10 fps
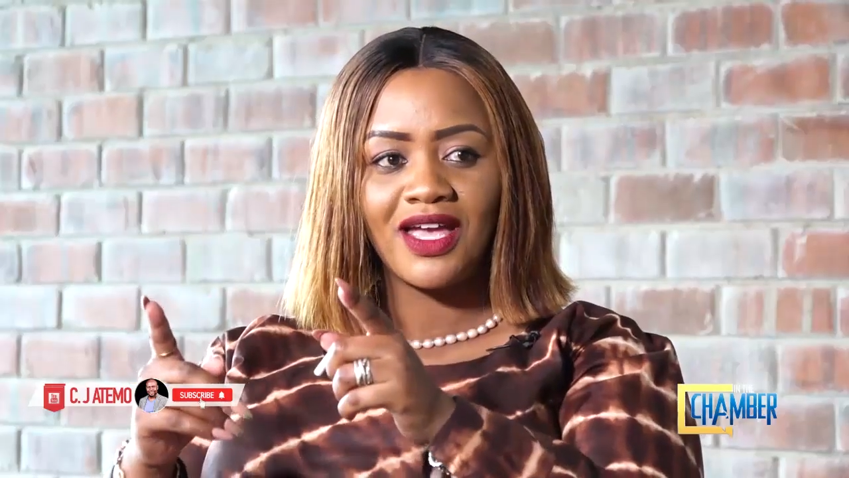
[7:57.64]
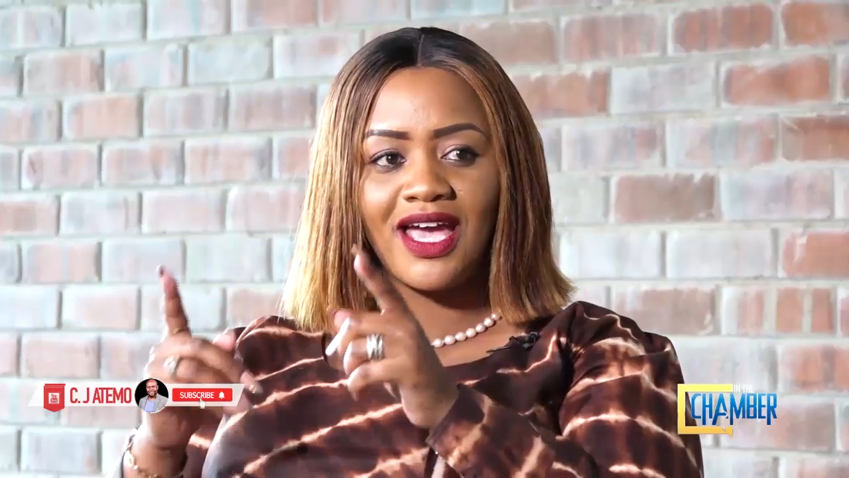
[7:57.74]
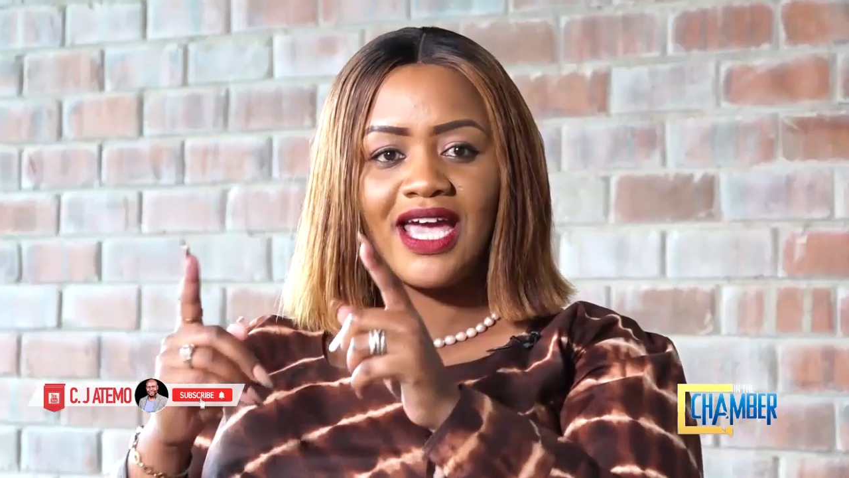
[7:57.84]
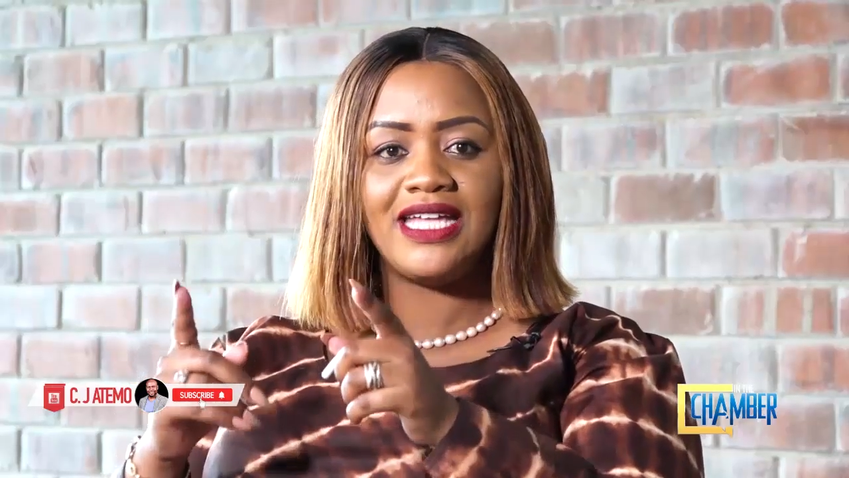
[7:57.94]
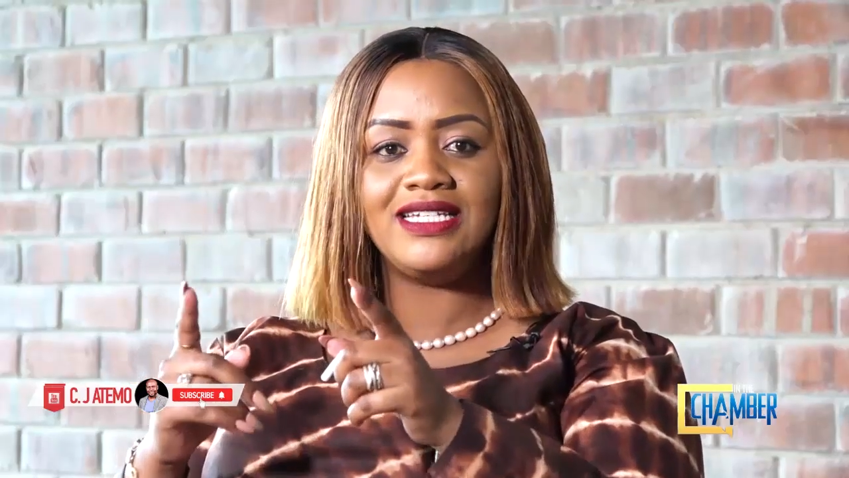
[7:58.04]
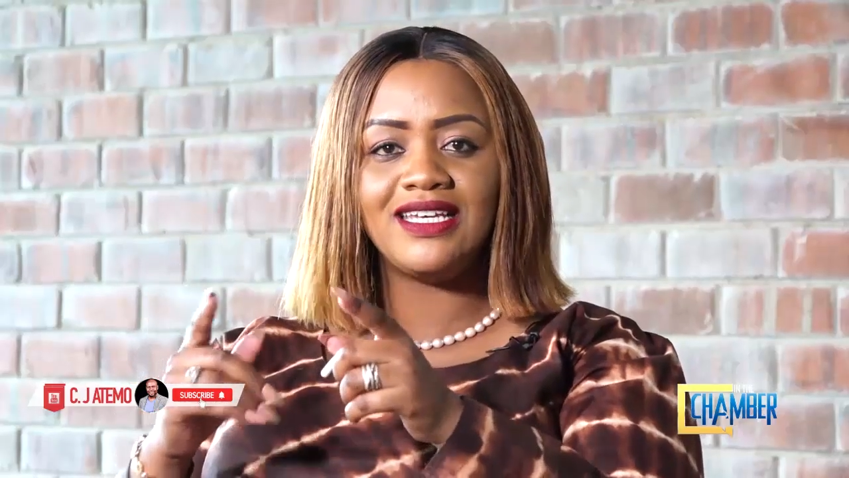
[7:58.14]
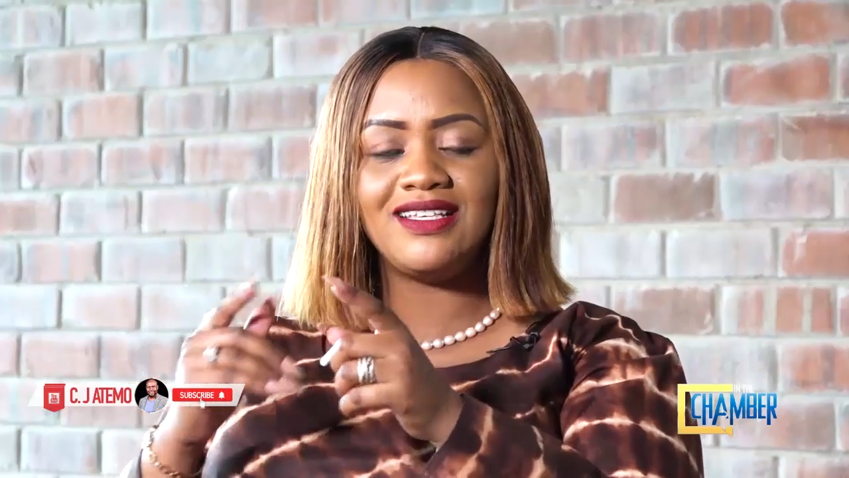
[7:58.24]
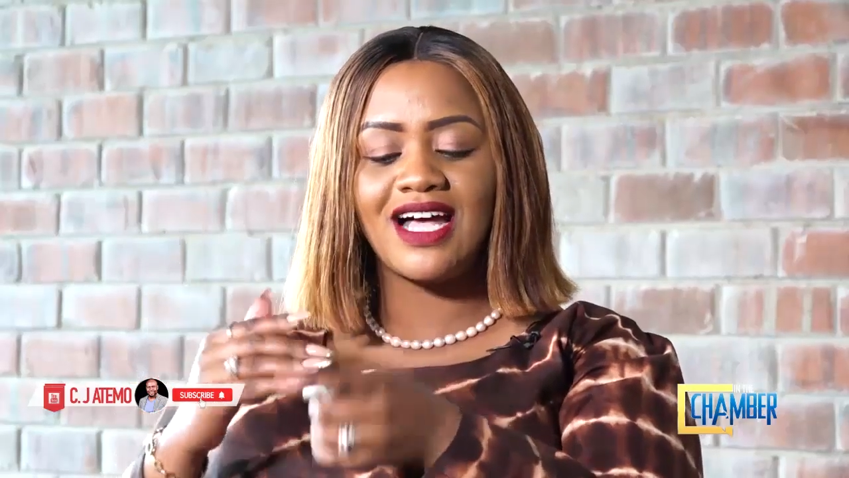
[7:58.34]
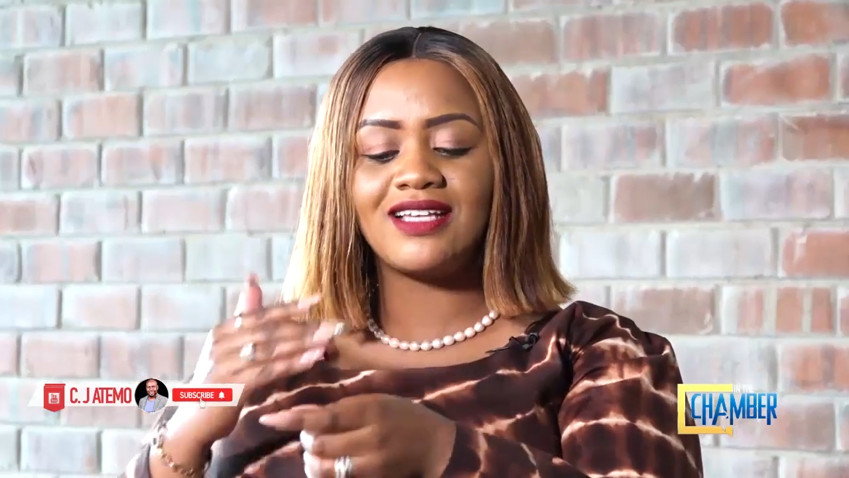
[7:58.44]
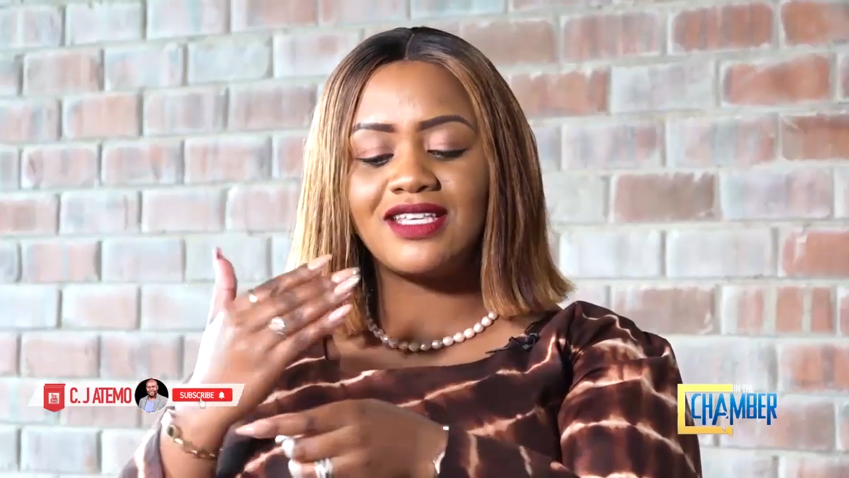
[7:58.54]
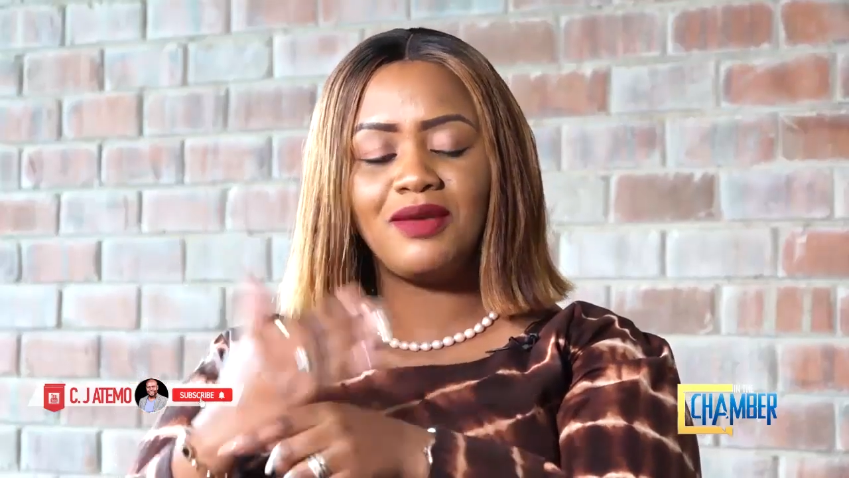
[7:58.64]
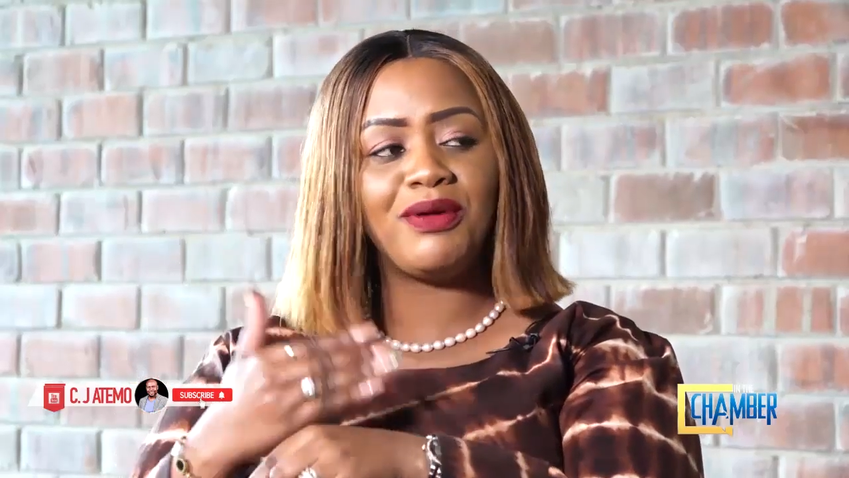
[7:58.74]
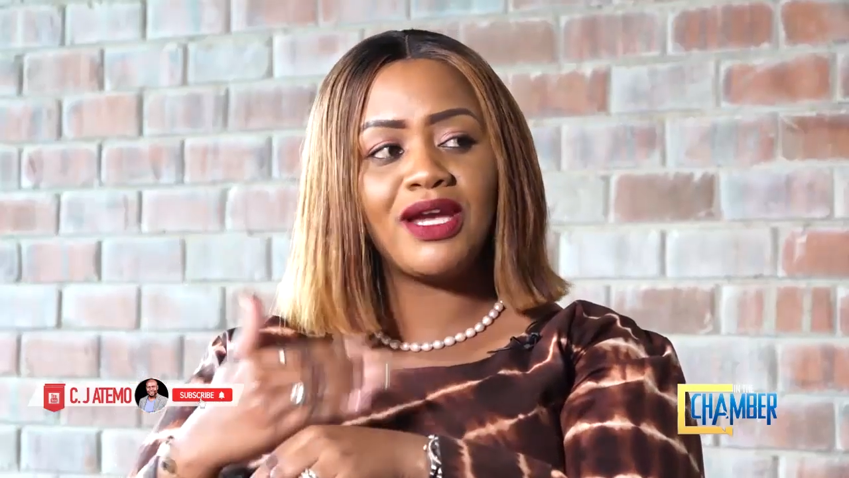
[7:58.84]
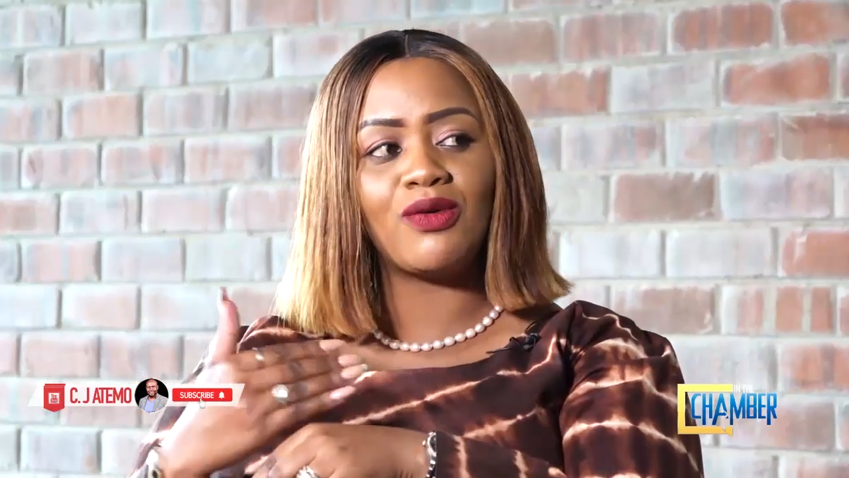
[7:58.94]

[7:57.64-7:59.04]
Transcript: and is us keeping